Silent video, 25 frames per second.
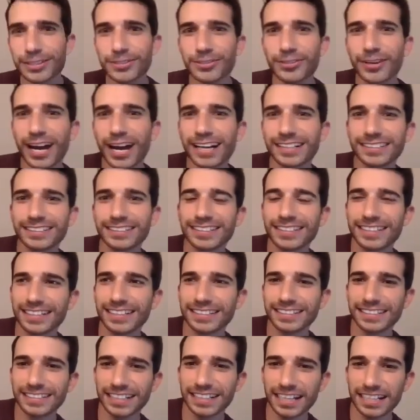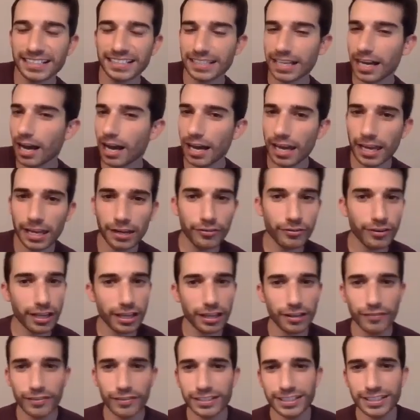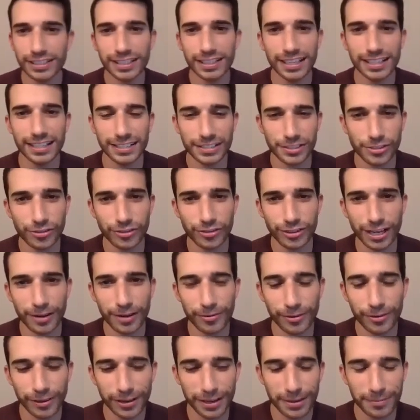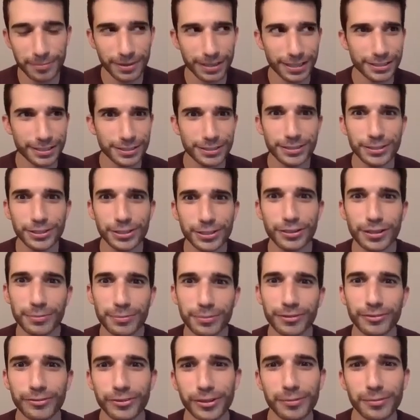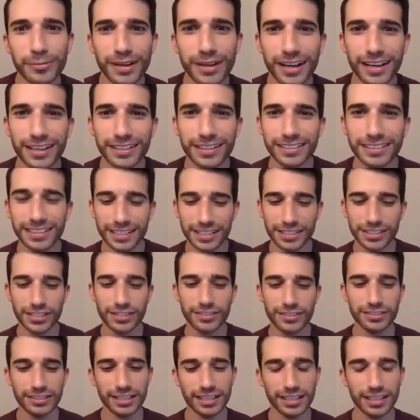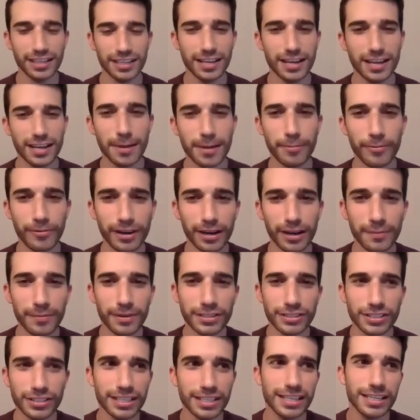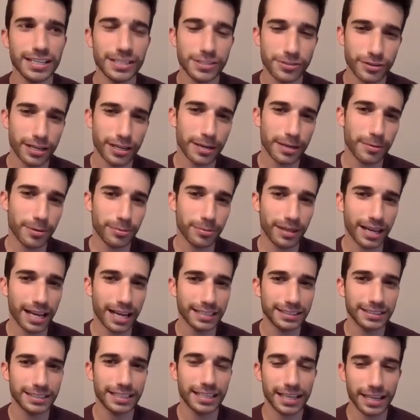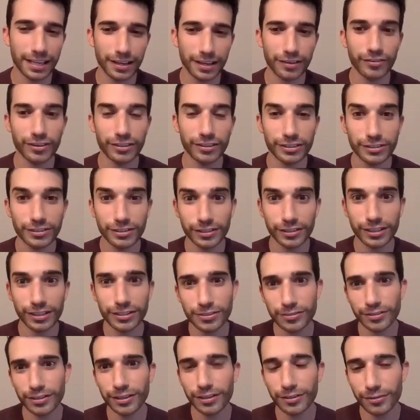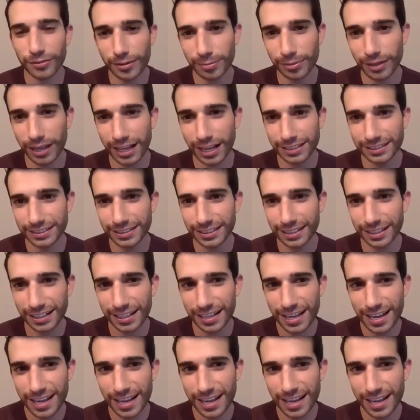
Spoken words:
attracted to this, and it's irrelevant to the industry I work in, but it's tunable robots, and it's using pretty much a heat shrinkable plastic, and you run circuitry through the plastic,